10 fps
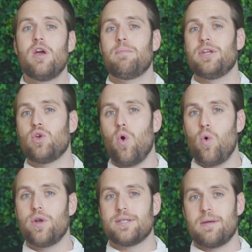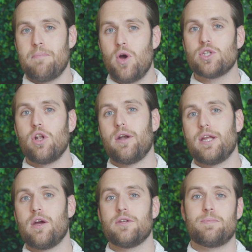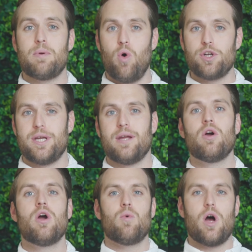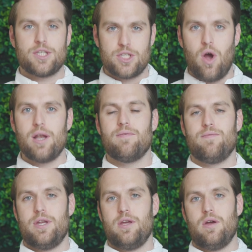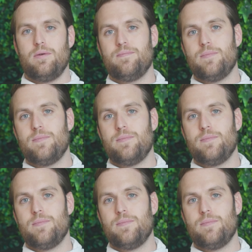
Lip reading: meaning your audience are most likely going to be watching a silent video.